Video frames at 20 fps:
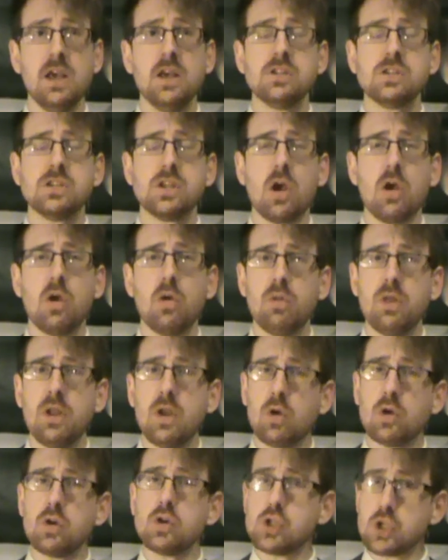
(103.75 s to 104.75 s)
So they're
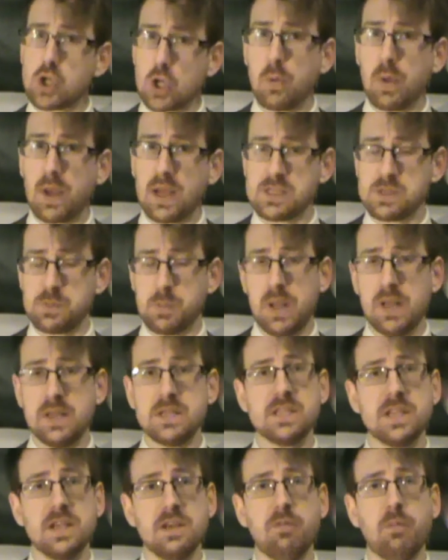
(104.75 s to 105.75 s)
not too
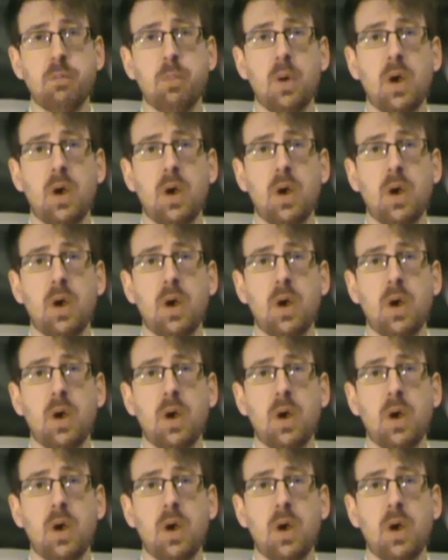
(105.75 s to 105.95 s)
expensive,